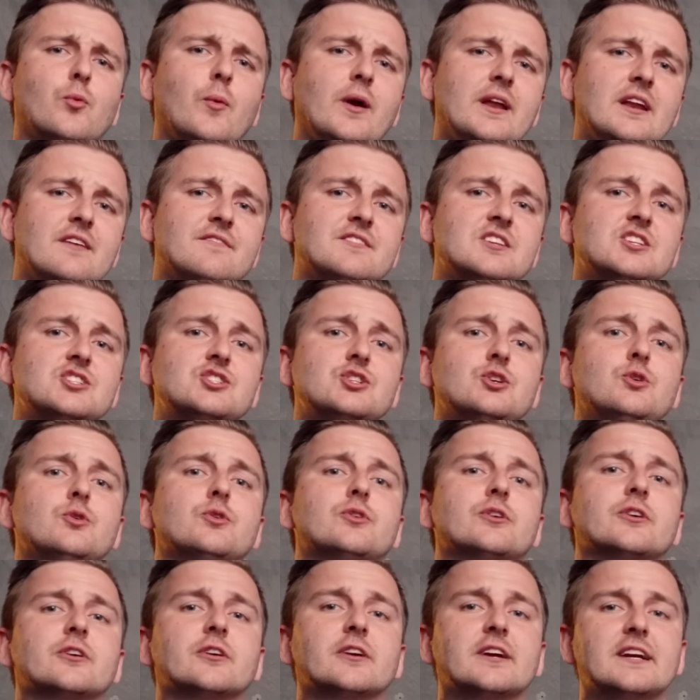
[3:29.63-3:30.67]
weight of this
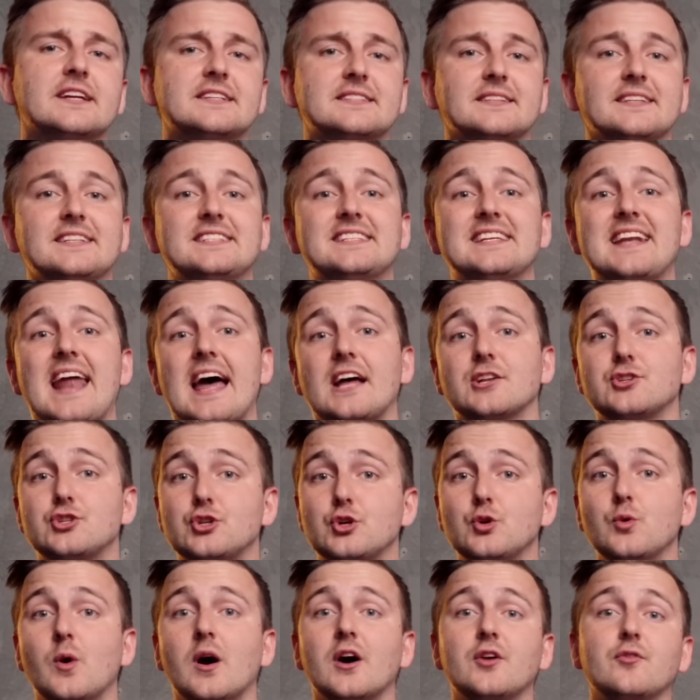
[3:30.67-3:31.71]
scooter is listed at
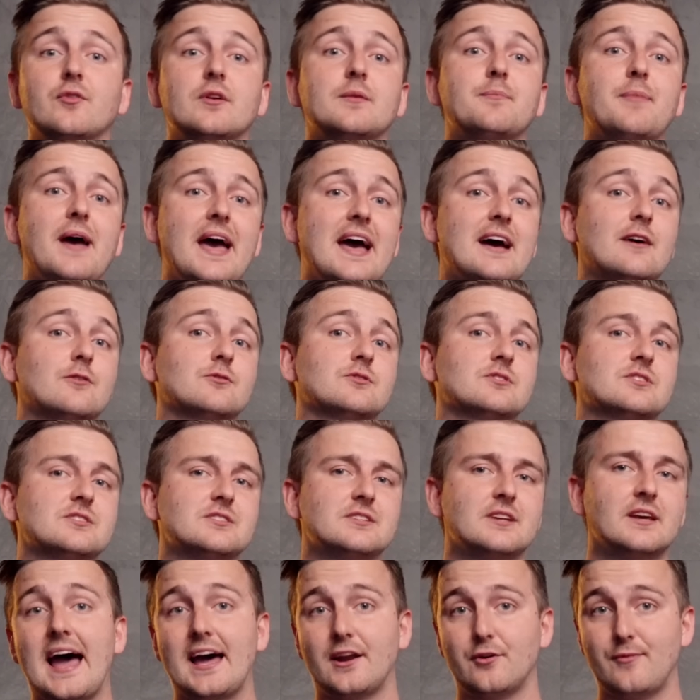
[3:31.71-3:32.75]
200
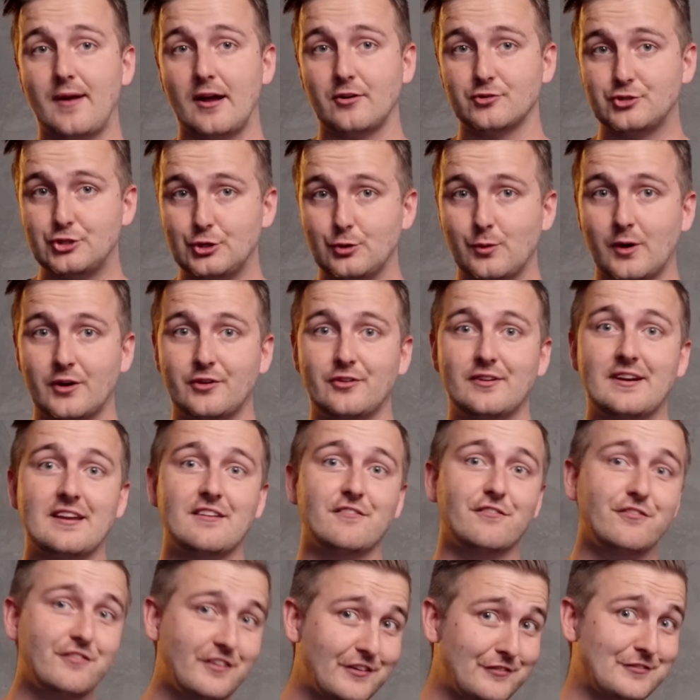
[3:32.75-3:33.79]
pounds. At around
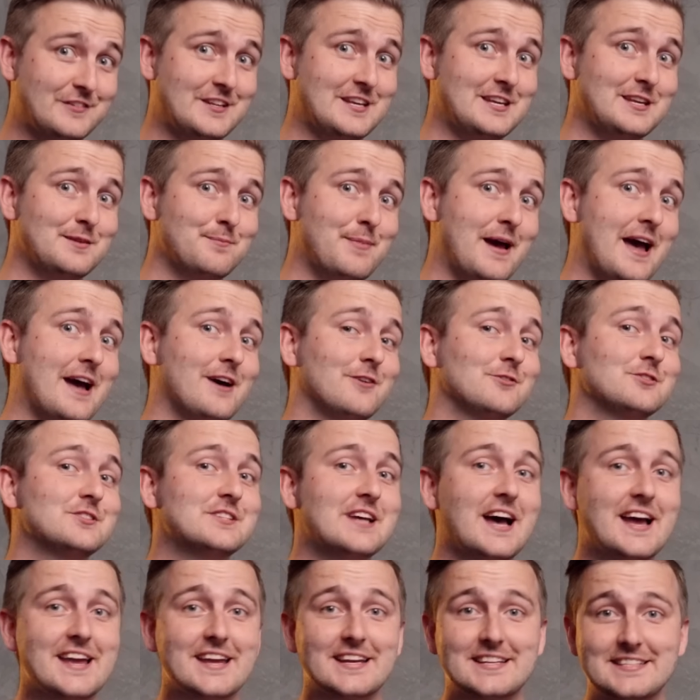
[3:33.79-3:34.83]
215 pounds,
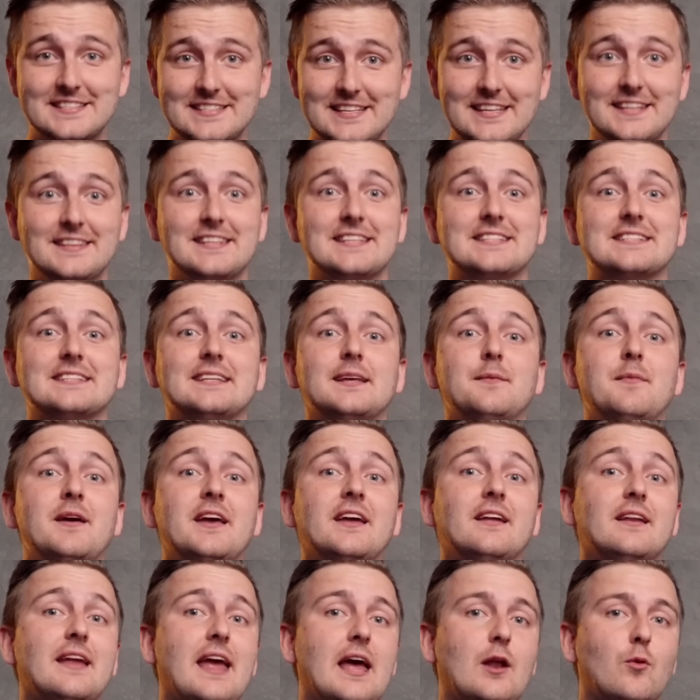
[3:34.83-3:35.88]
I exceed this
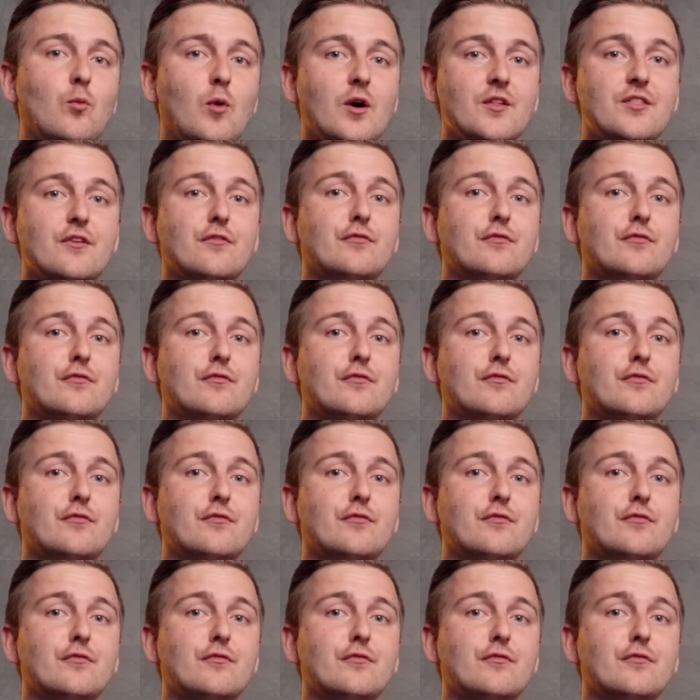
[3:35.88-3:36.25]
limit, and while the